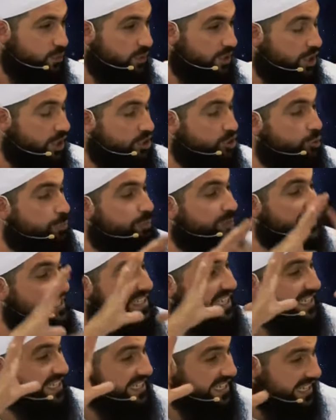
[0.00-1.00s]
We like to
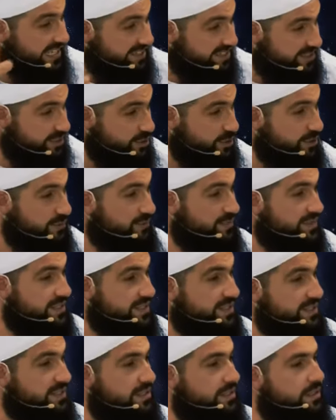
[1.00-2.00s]
present
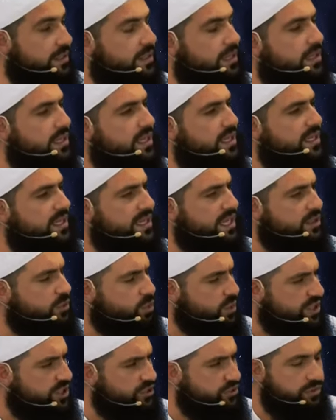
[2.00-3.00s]
ourselves
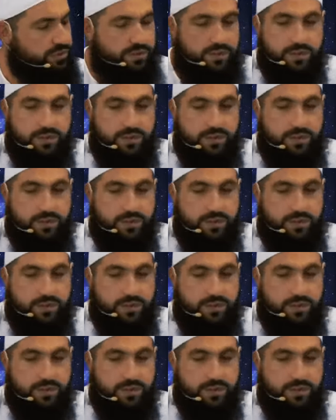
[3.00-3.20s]
that we're.